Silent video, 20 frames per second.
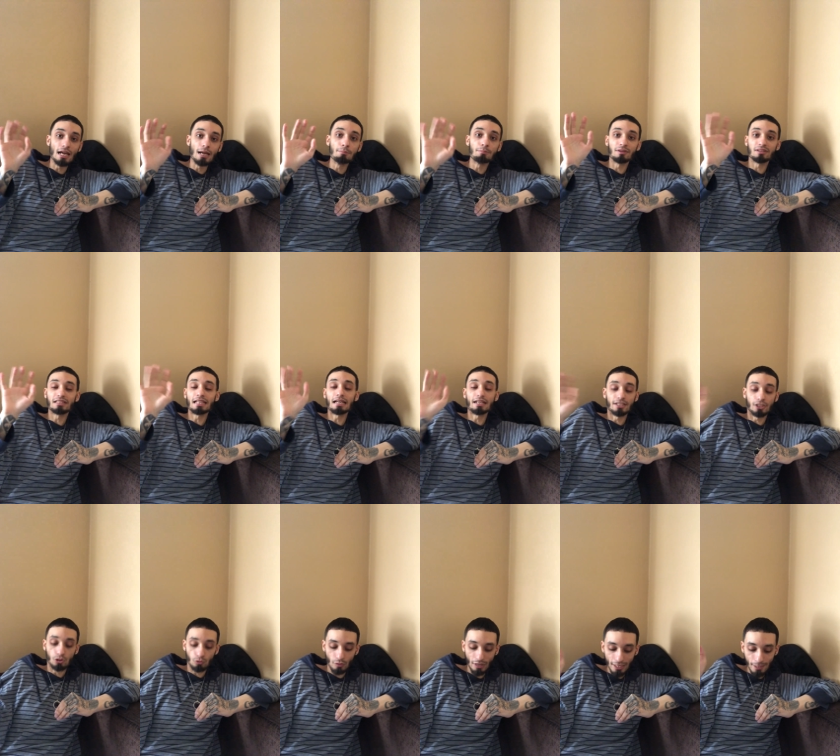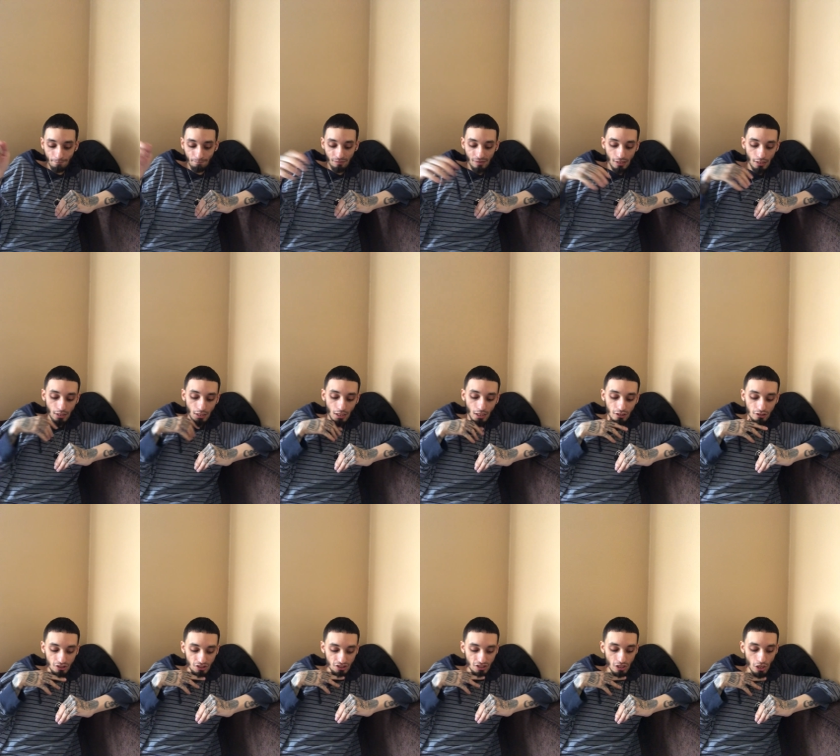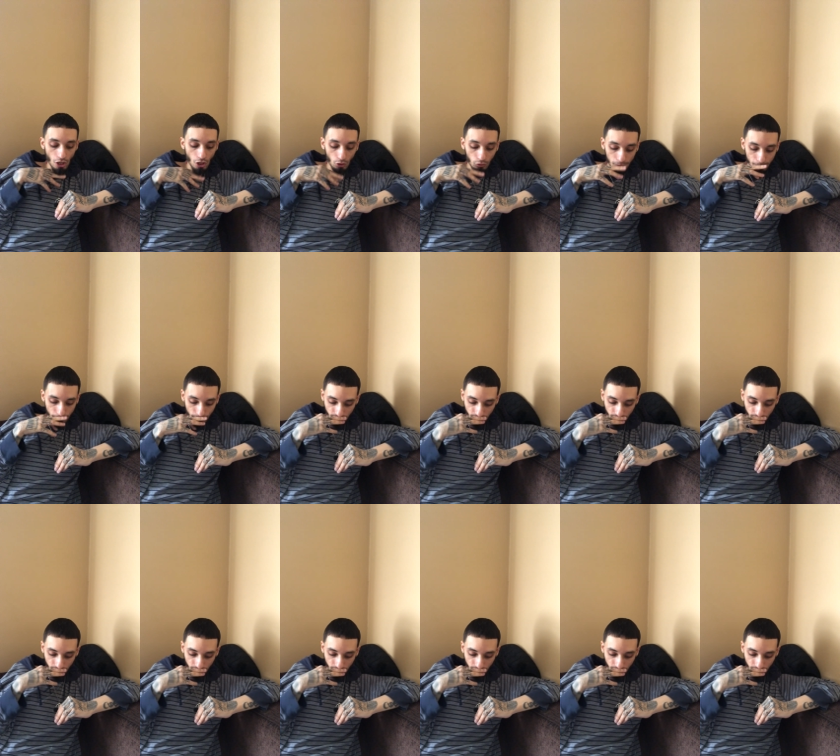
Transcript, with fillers: empathetic, right? So